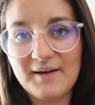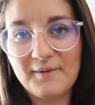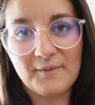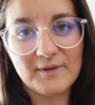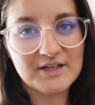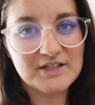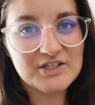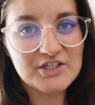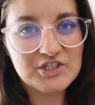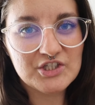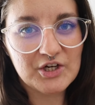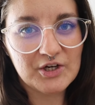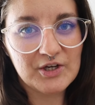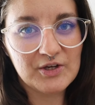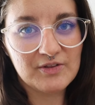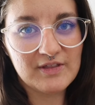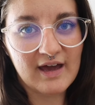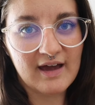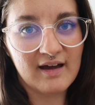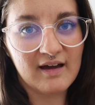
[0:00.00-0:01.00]
I wanted to show
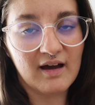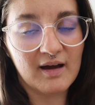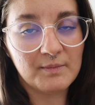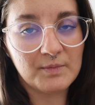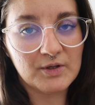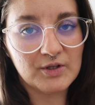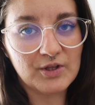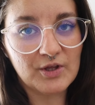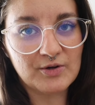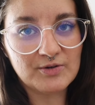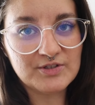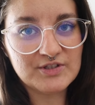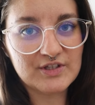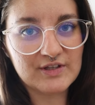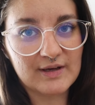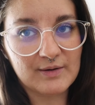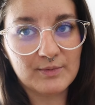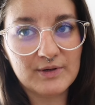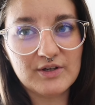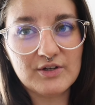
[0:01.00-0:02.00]
you that up close so
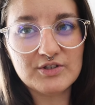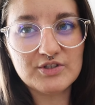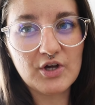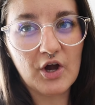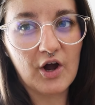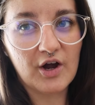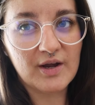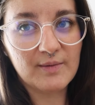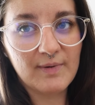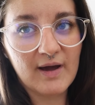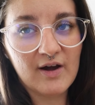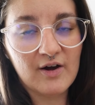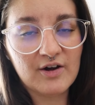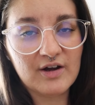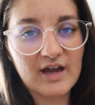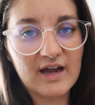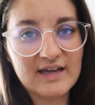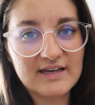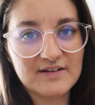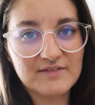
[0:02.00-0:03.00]
that we could talk about
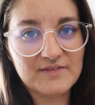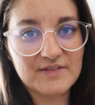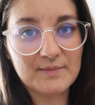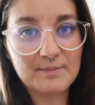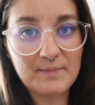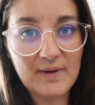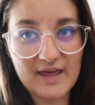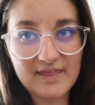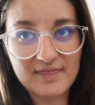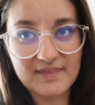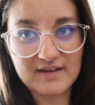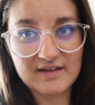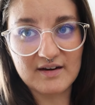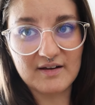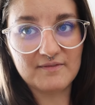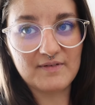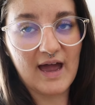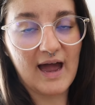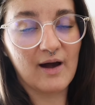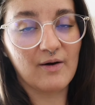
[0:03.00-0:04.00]
kind of the method
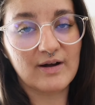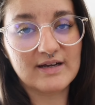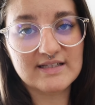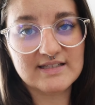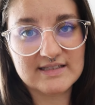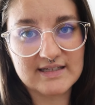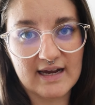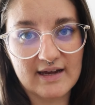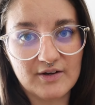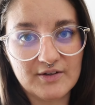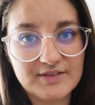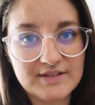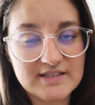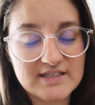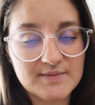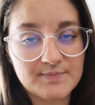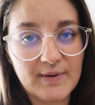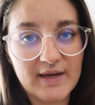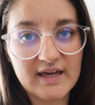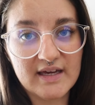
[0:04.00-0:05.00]
of how I styled
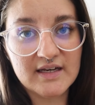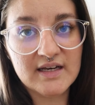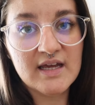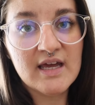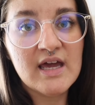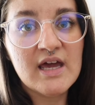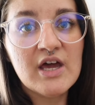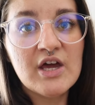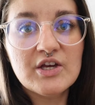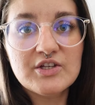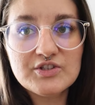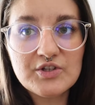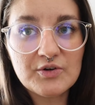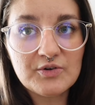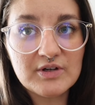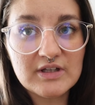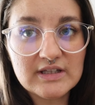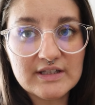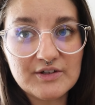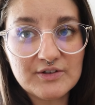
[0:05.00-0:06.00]
this bed. So
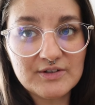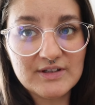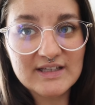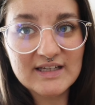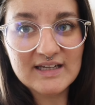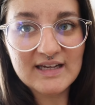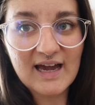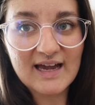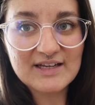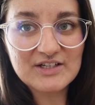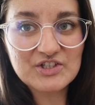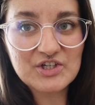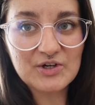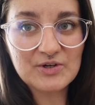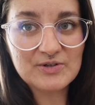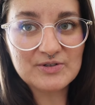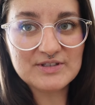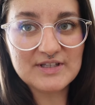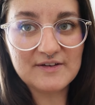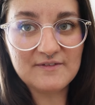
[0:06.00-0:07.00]
clearly I
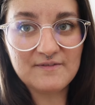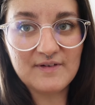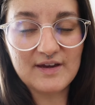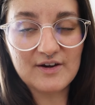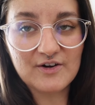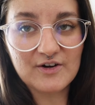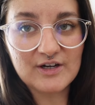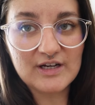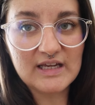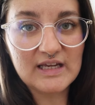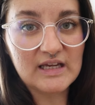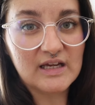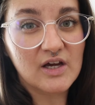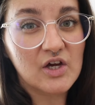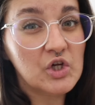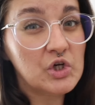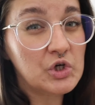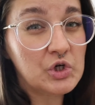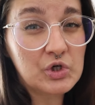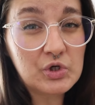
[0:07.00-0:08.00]
chose a very
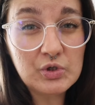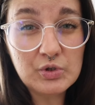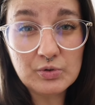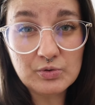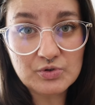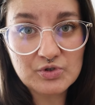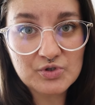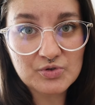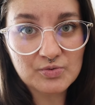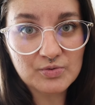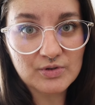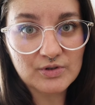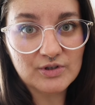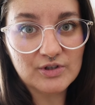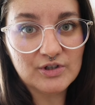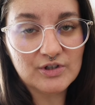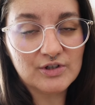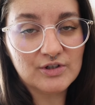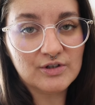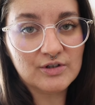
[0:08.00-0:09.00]

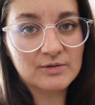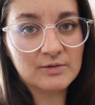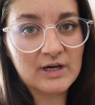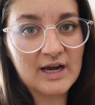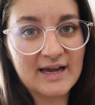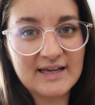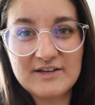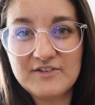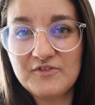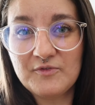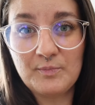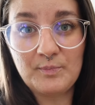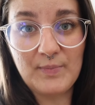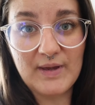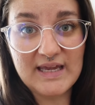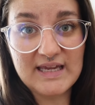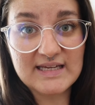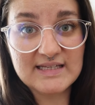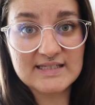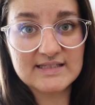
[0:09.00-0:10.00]
neutral kind of
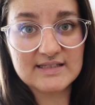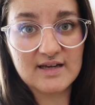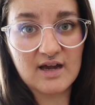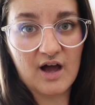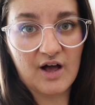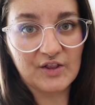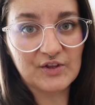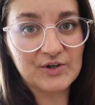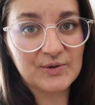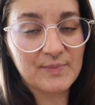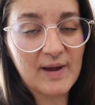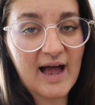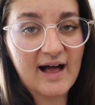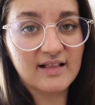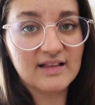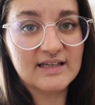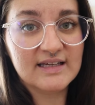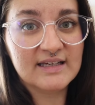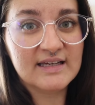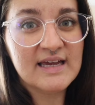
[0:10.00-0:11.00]
base color
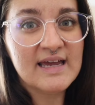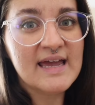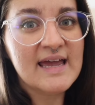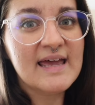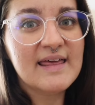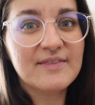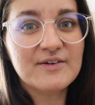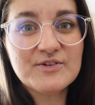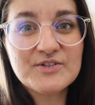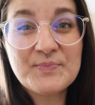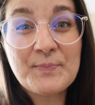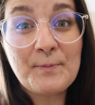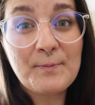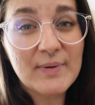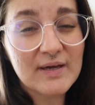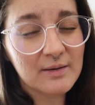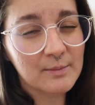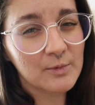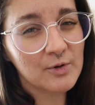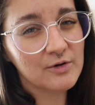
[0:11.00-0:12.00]
palette. There's
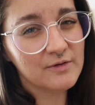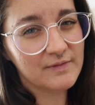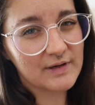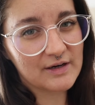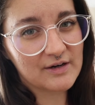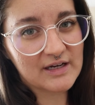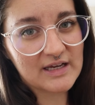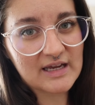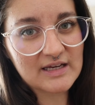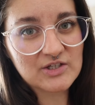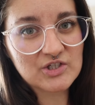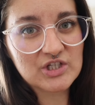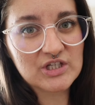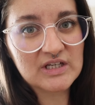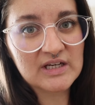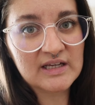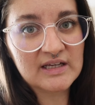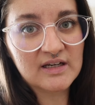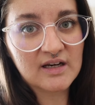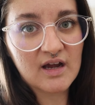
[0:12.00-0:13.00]
minimal
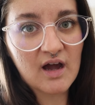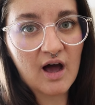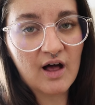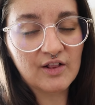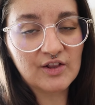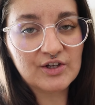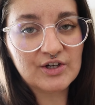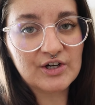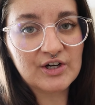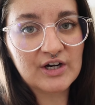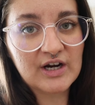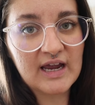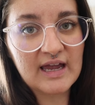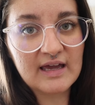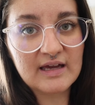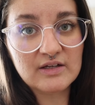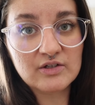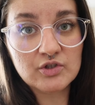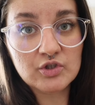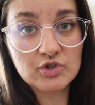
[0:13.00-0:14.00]
variation in color
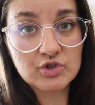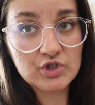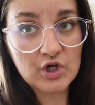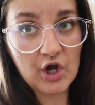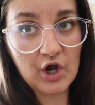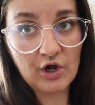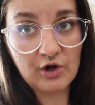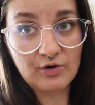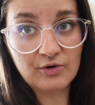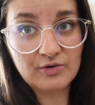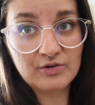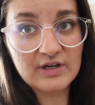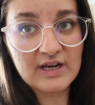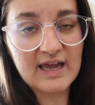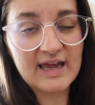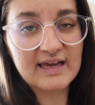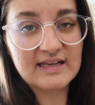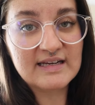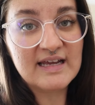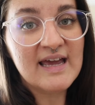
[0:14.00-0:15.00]
and tone,
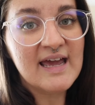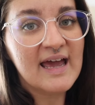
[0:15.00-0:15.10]
and